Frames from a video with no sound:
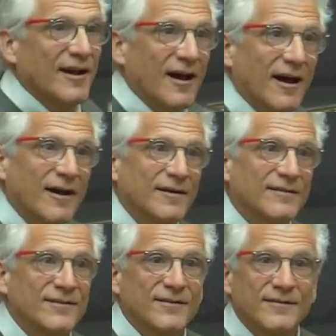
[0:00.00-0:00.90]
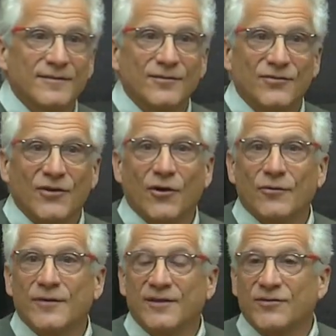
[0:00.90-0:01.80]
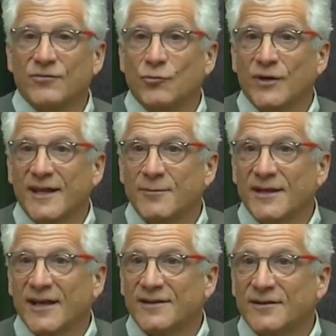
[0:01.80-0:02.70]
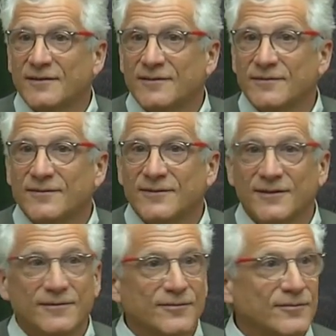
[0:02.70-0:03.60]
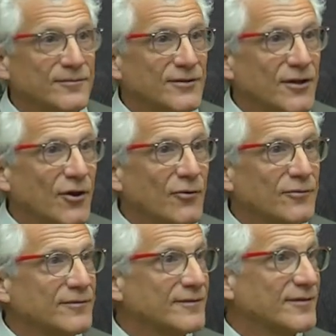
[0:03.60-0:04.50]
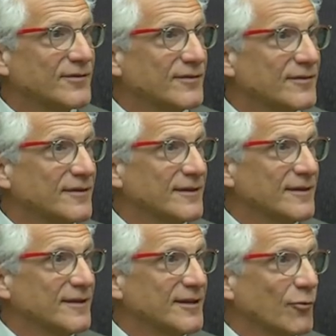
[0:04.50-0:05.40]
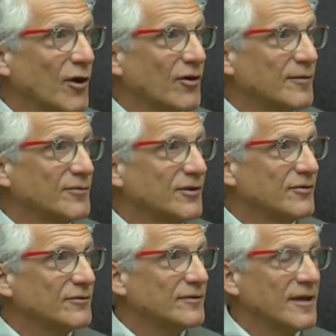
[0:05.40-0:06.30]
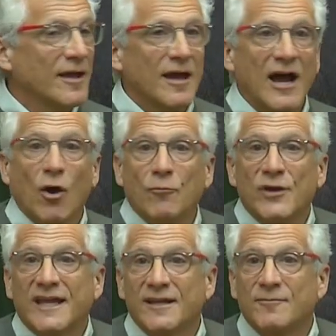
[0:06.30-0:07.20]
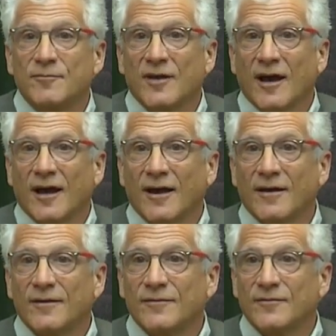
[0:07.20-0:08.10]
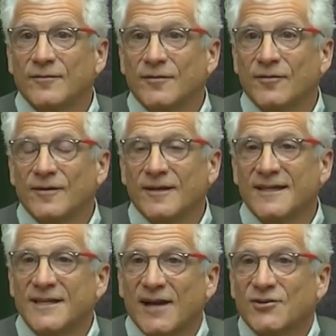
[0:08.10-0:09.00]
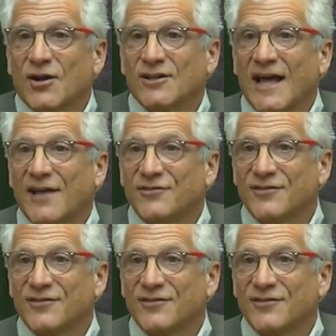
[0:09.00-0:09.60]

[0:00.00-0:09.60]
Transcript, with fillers: Uh, so, is would anybody like to to, to go, it's, you're welcome to. I hope we can uh, conduct our class